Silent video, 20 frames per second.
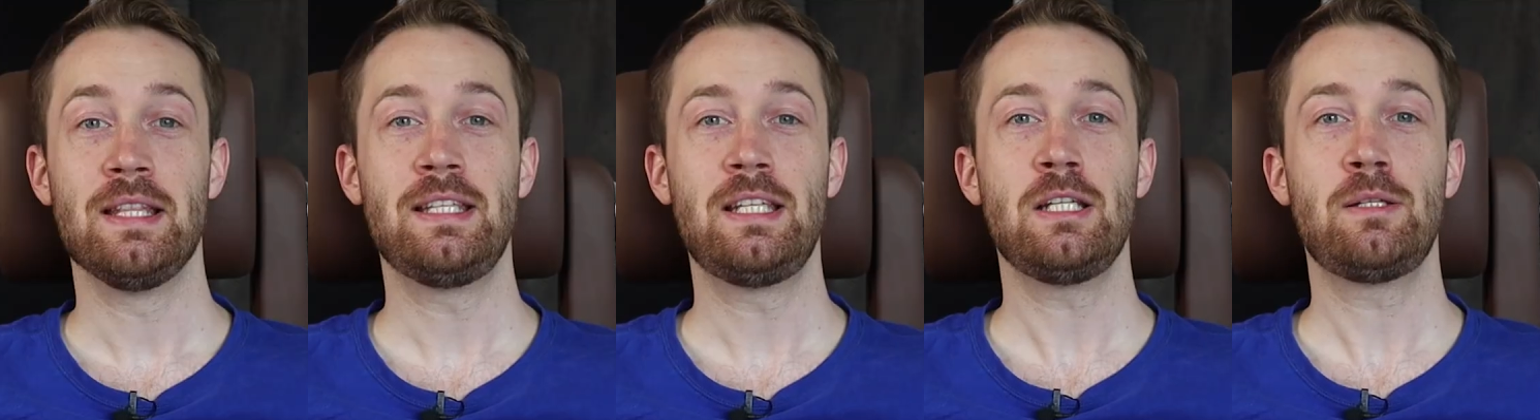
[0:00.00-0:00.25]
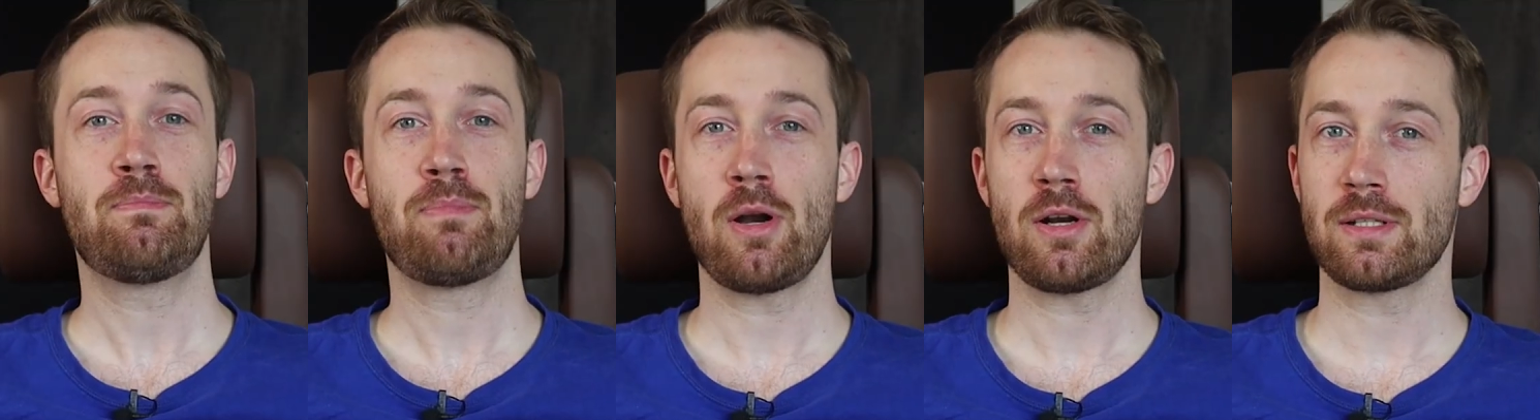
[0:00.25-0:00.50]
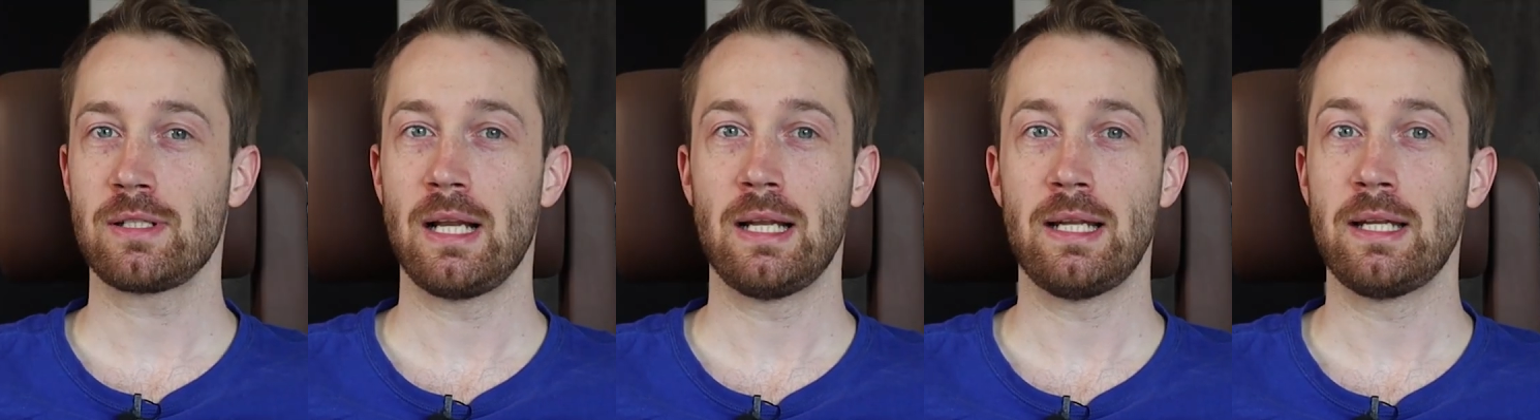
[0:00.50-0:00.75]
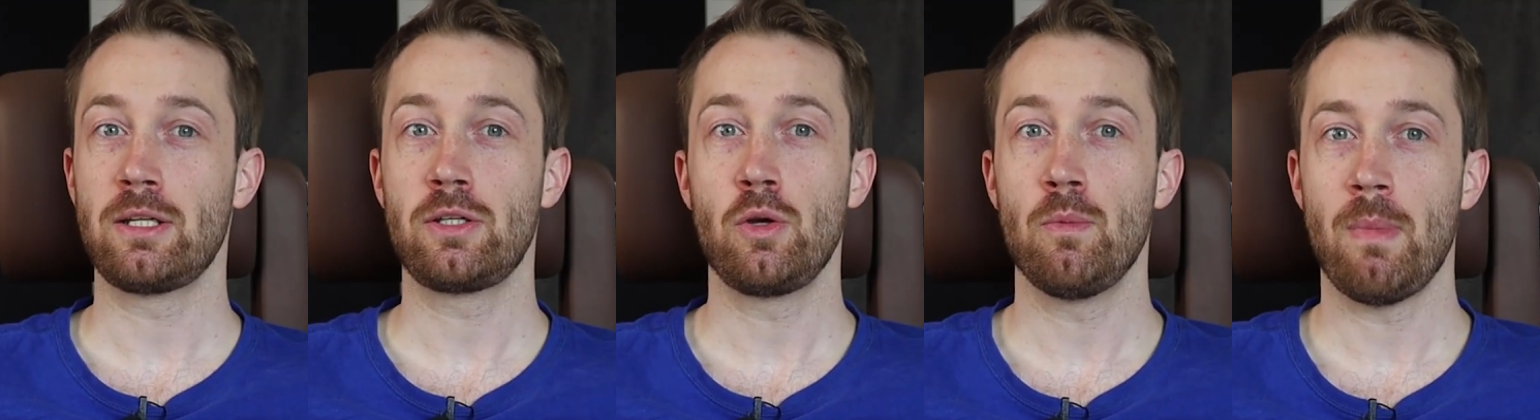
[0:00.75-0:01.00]
This is personal
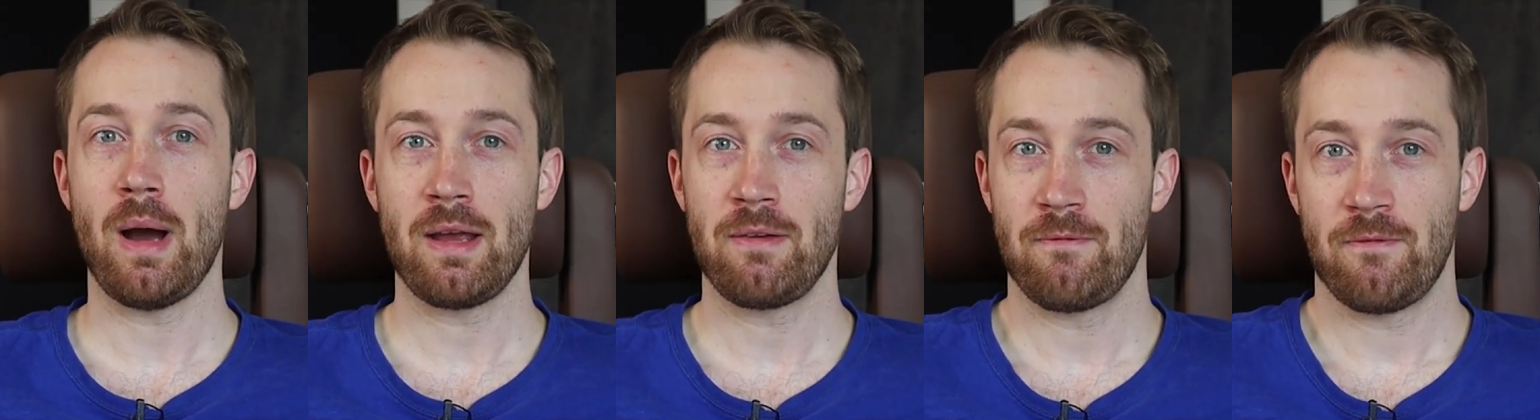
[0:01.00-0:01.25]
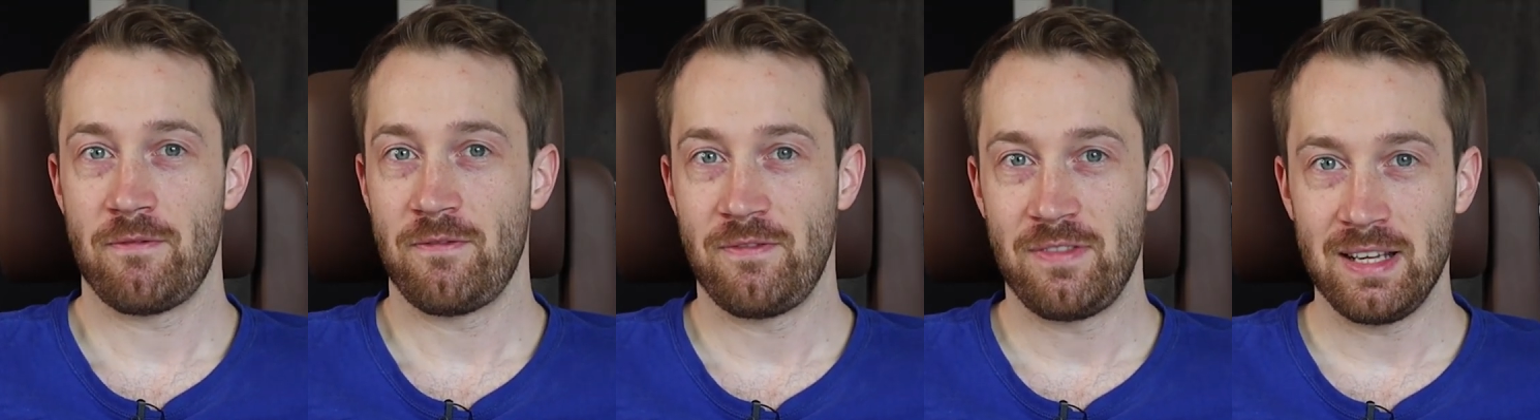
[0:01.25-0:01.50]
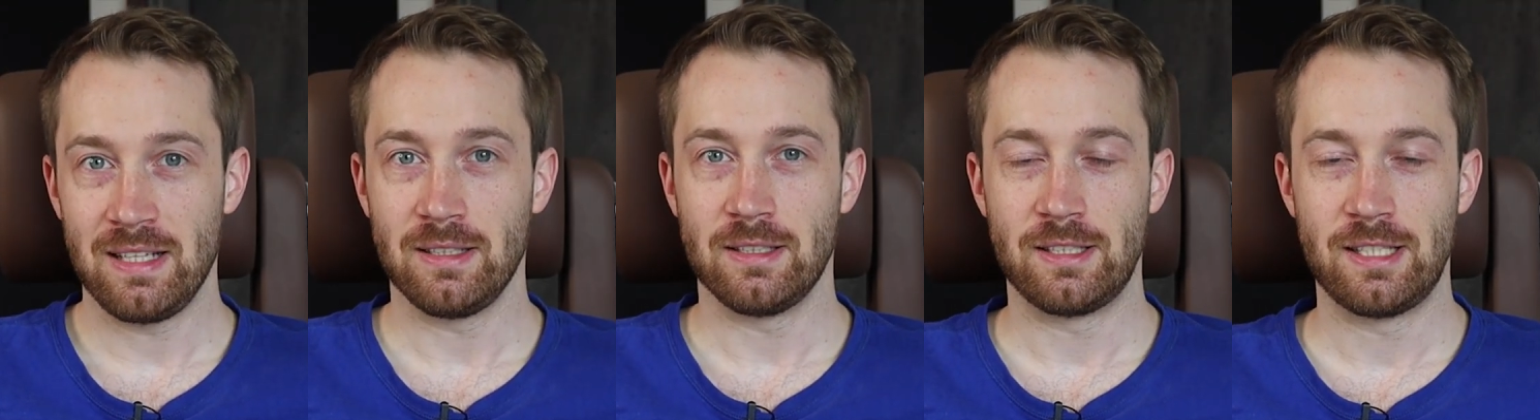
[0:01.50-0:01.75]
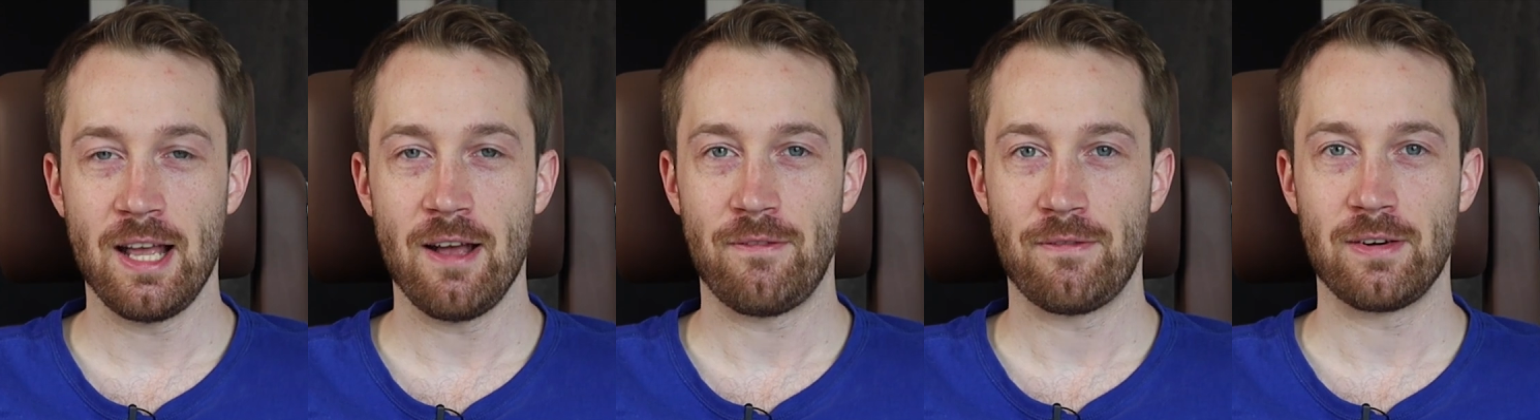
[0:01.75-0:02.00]
and you might feel
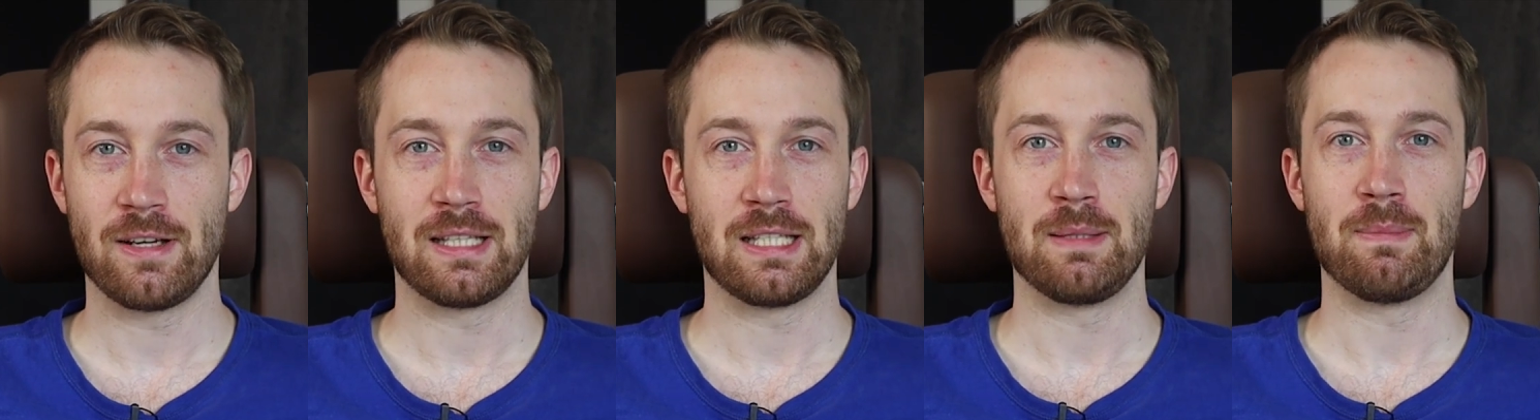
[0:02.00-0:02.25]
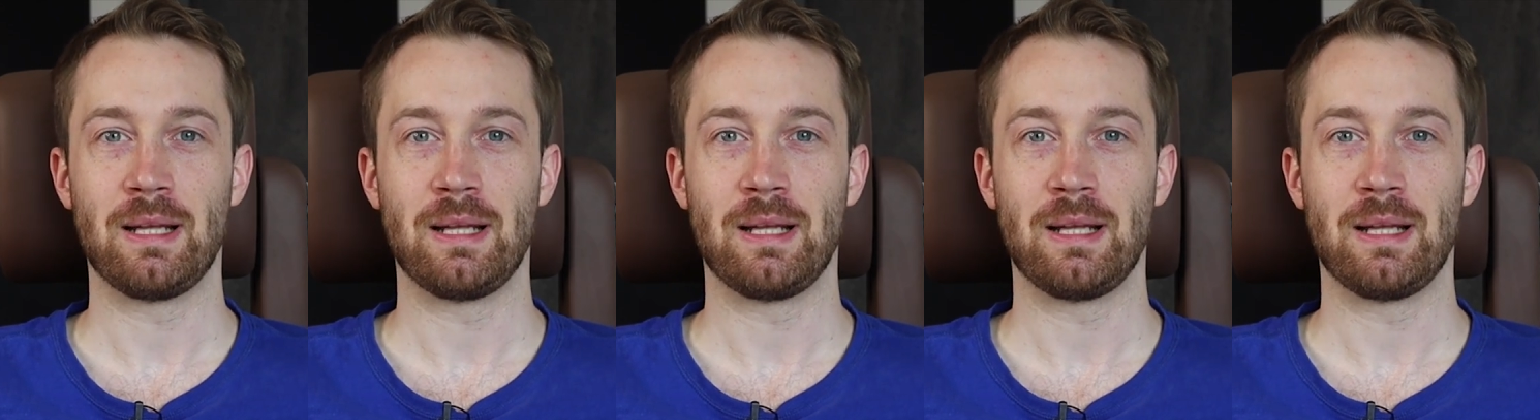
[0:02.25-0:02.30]
differently,